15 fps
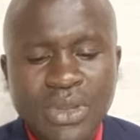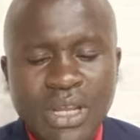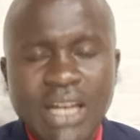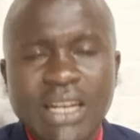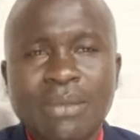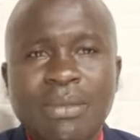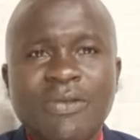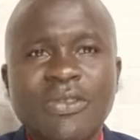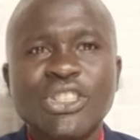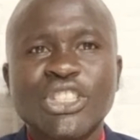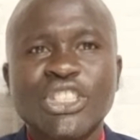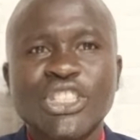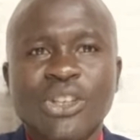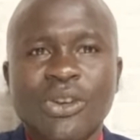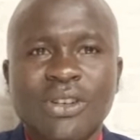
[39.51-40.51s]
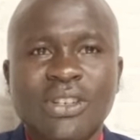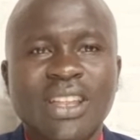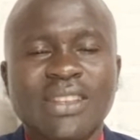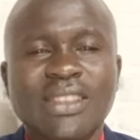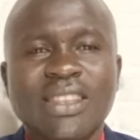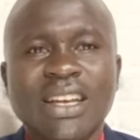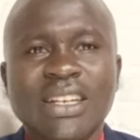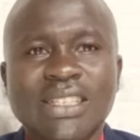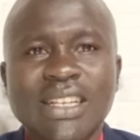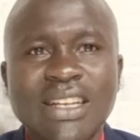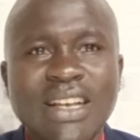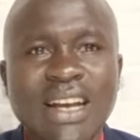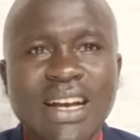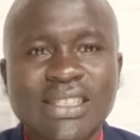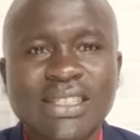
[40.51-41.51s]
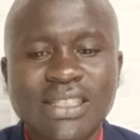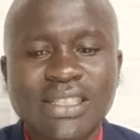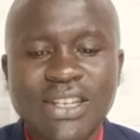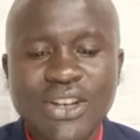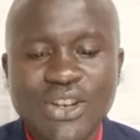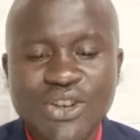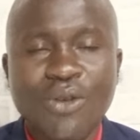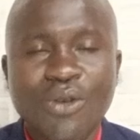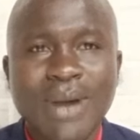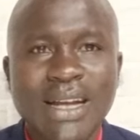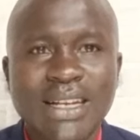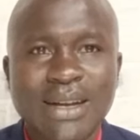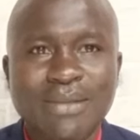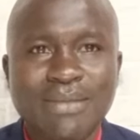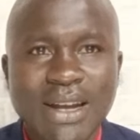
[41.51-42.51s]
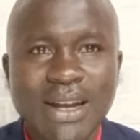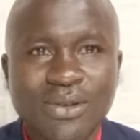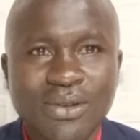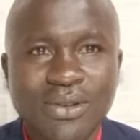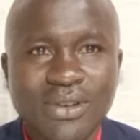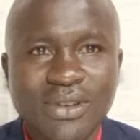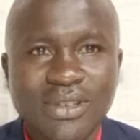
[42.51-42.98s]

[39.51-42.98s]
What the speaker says: And I'm even shocked that they're telling us no maandamano.